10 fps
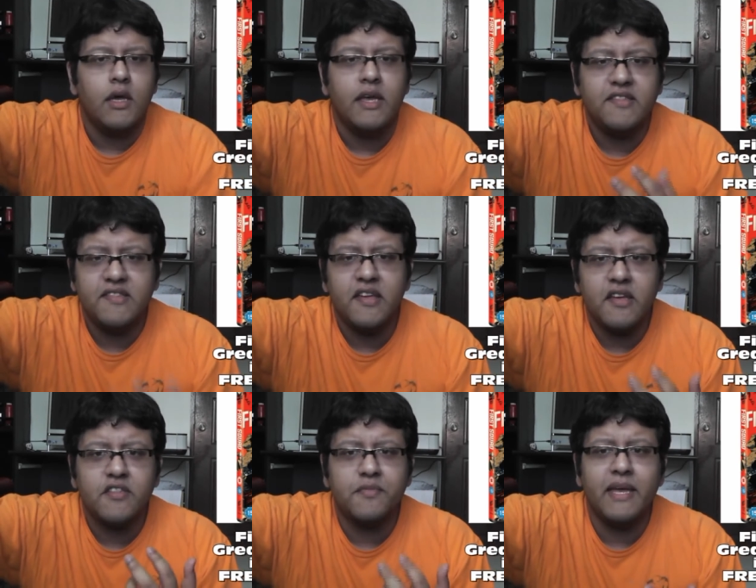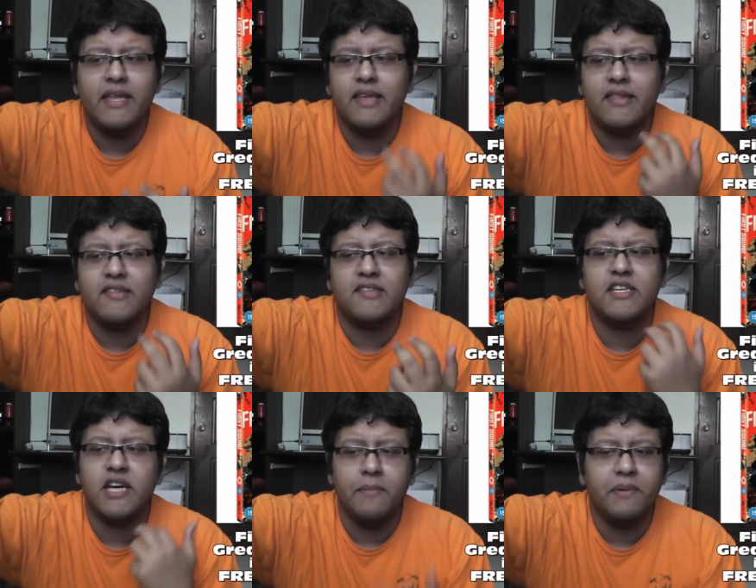It sickens me that this
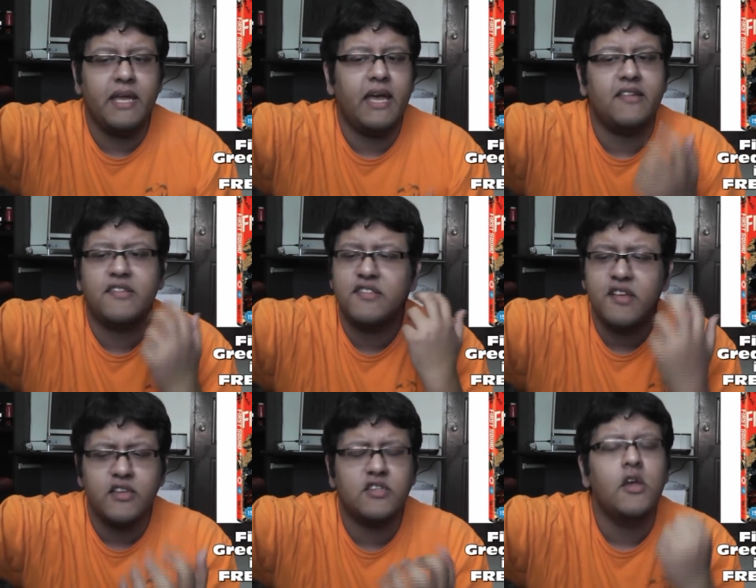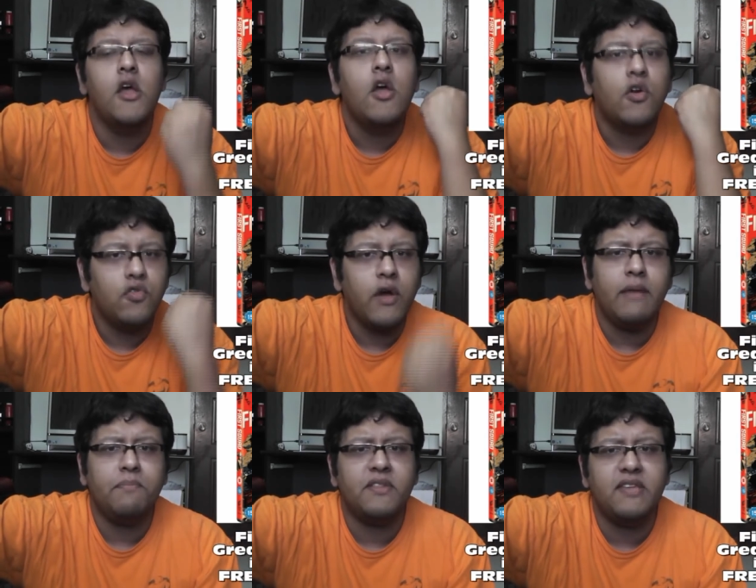company has such
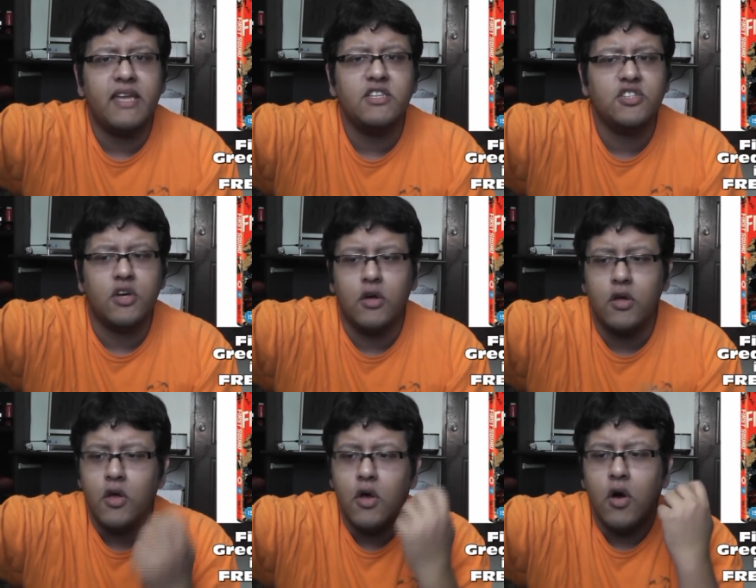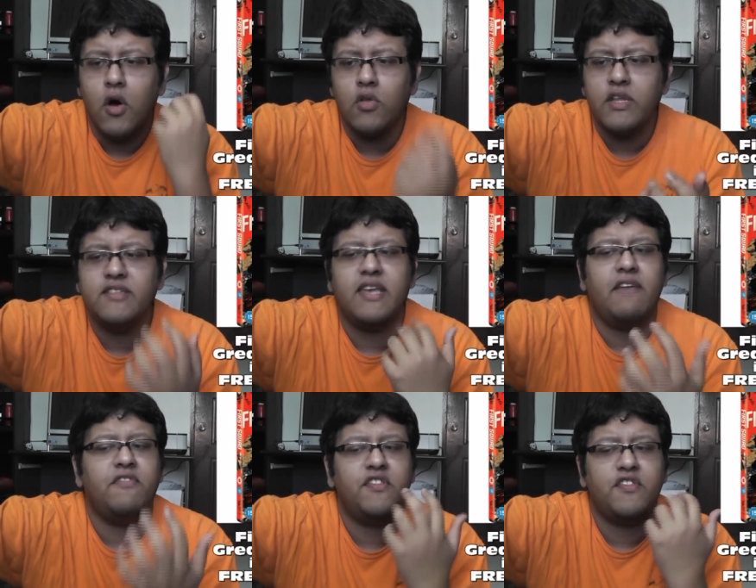great potential only to
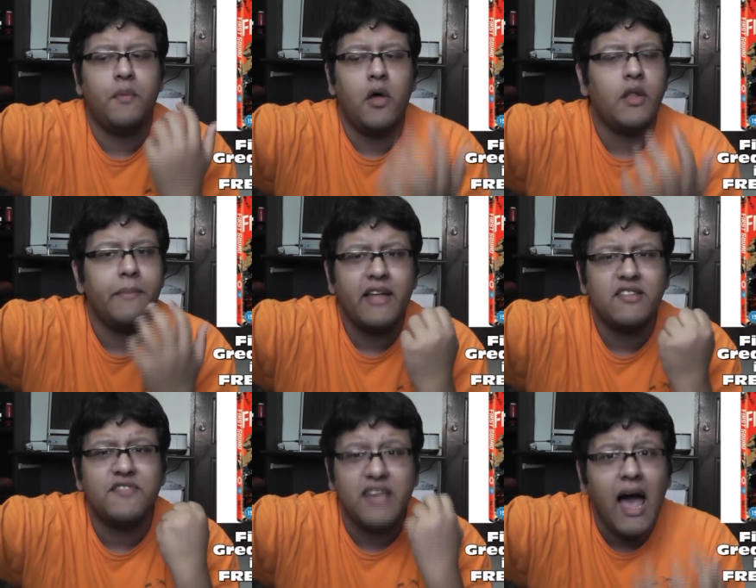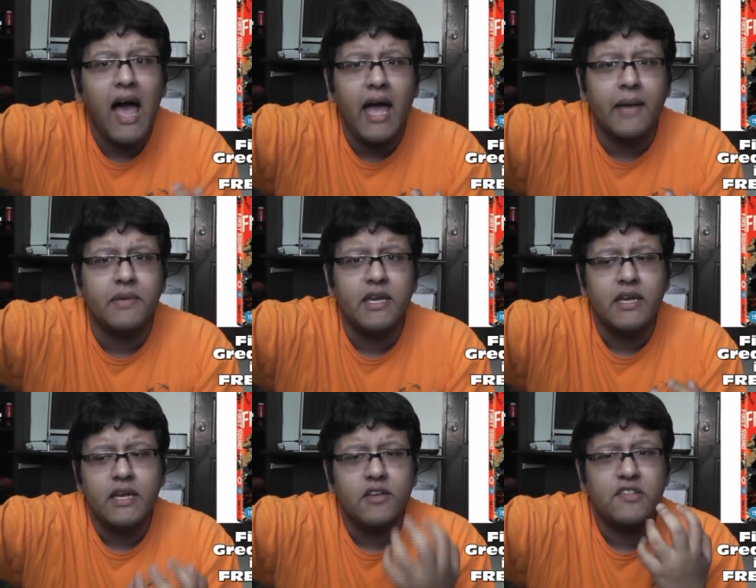have a small amount of time.
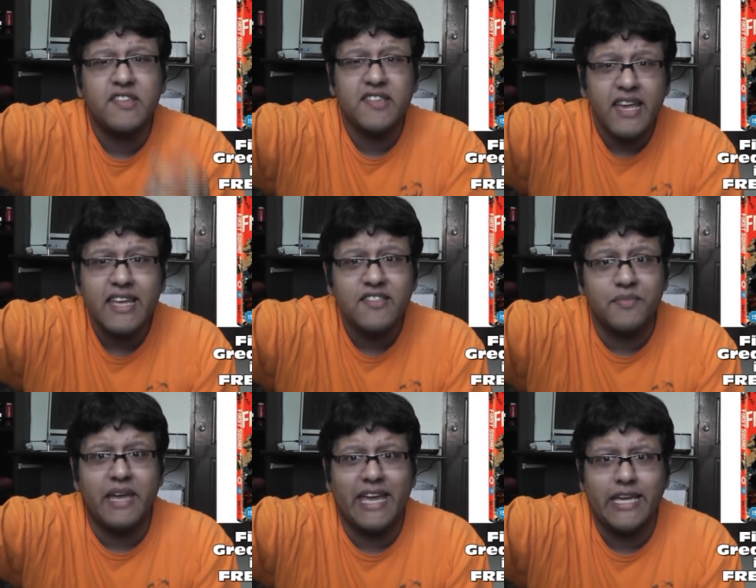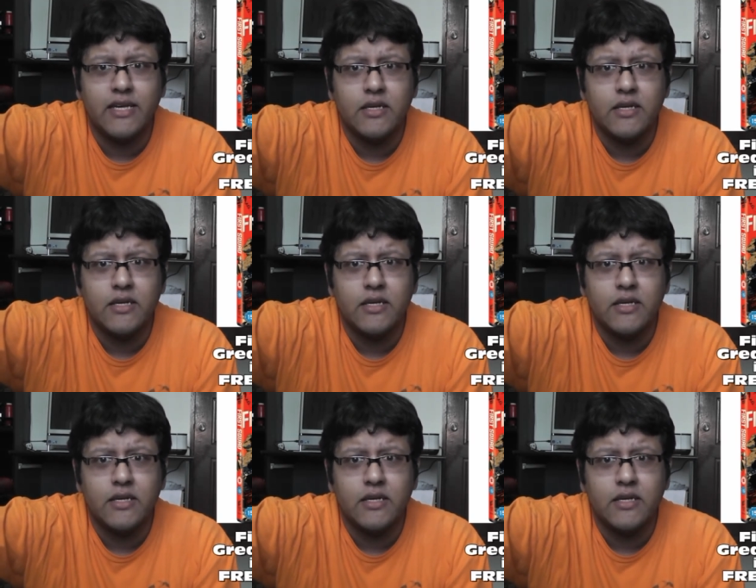It sickens me.